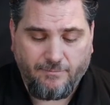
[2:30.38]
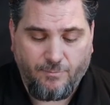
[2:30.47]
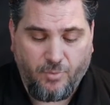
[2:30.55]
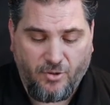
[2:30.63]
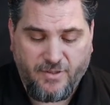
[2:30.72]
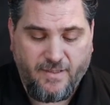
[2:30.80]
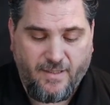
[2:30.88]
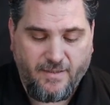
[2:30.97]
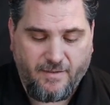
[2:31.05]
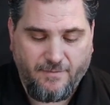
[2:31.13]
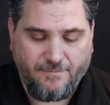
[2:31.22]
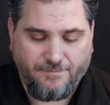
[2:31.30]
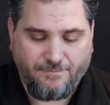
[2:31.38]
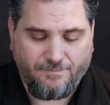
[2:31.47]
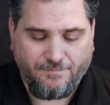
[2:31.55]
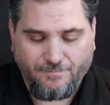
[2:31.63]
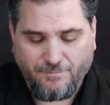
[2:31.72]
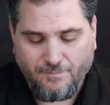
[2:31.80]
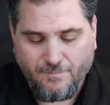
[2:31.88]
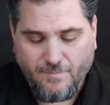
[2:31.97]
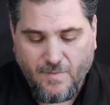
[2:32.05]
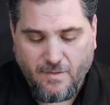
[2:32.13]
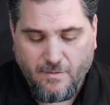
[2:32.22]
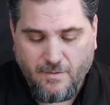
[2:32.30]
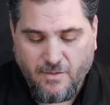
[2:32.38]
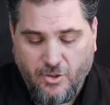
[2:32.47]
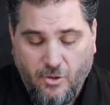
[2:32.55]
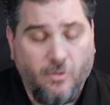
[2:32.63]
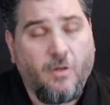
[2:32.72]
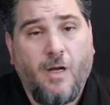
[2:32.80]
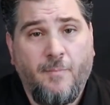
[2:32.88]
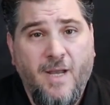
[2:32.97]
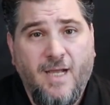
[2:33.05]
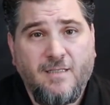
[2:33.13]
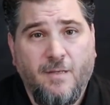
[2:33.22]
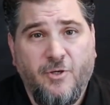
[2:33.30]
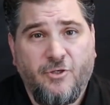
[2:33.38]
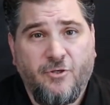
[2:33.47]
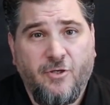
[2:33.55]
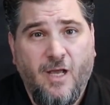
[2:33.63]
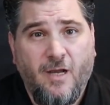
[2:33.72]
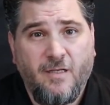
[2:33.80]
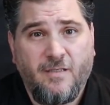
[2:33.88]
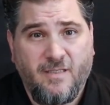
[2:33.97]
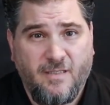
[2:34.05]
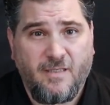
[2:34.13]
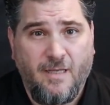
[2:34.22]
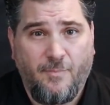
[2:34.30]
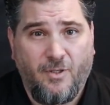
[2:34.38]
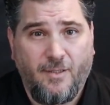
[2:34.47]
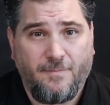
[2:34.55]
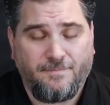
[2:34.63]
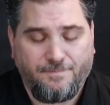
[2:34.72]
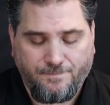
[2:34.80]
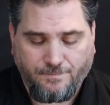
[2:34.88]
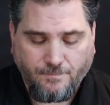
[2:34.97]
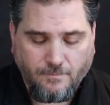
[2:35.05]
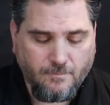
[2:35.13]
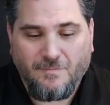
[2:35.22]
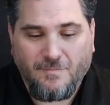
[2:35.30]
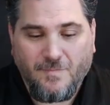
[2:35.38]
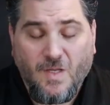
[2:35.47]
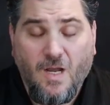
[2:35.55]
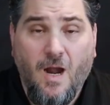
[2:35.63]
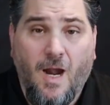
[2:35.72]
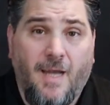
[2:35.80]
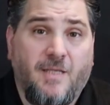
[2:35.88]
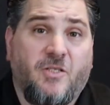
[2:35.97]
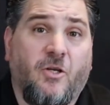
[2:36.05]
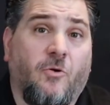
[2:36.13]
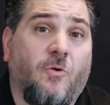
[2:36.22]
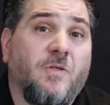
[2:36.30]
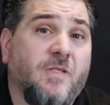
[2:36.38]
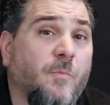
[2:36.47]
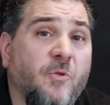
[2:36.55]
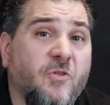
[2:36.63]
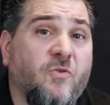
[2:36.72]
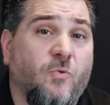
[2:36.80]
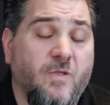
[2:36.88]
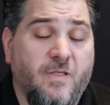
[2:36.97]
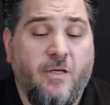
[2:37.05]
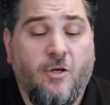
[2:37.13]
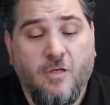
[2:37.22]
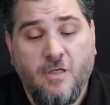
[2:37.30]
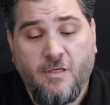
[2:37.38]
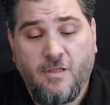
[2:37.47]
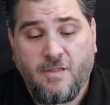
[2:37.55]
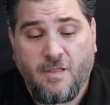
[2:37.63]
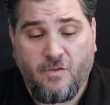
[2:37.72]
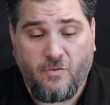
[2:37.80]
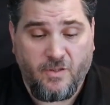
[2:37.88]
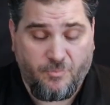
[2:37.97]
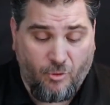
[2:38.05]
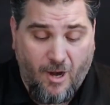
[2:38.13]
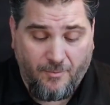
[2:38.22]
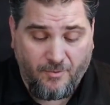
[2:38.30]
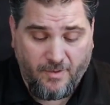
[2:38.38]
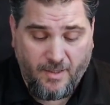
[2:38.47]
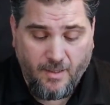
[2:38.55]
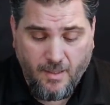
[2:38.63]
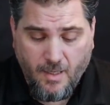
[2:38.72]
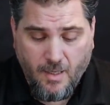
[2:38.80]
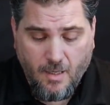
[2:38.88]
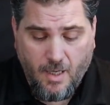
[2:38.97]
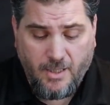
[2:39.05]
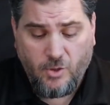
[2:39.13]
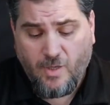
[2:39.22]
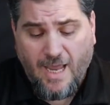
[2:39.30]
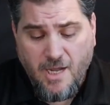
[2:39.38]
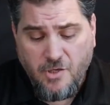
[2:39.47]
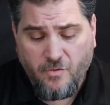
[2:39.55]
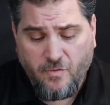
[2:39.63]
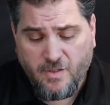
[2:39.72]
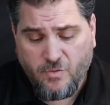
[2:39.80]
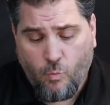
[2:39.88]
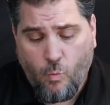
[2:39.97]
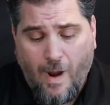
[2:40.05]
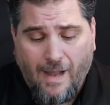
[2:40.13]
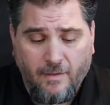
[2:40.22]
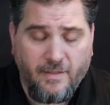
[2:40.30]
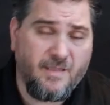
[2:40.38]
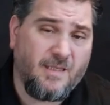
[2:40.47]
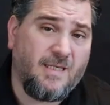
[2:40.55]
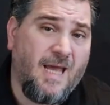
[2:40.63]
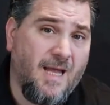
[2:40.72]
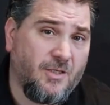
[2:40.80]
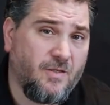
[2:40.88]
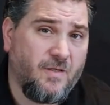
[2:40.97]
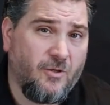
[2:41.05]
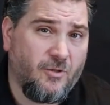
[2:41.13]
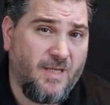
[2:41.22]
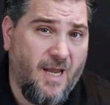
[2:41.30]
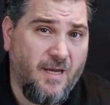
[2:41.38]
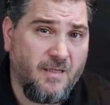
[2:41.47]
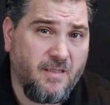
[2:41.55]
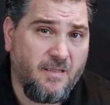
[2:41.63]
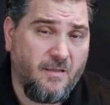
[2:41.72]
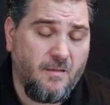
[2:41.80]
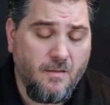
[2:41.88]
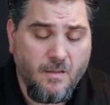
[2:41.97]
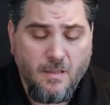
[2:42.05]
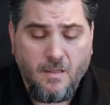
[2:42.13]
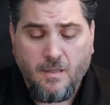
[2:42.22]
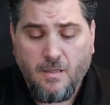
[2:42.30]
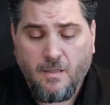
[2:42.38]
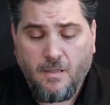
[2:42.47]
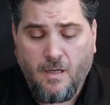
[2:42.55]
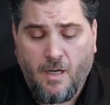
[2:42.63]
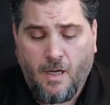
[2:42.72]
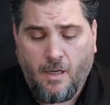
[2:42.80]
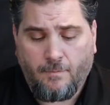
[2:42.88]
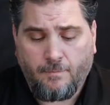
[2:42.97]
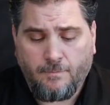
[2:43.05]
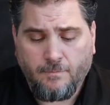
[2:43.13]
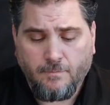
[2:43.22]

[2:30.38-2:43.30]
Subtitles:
burst disc. So up next, I'm going to show you how to disassemble it. Alright, so some of the tools that you're going to need to do this properly. You can do this while it is attached to your tank still. I'm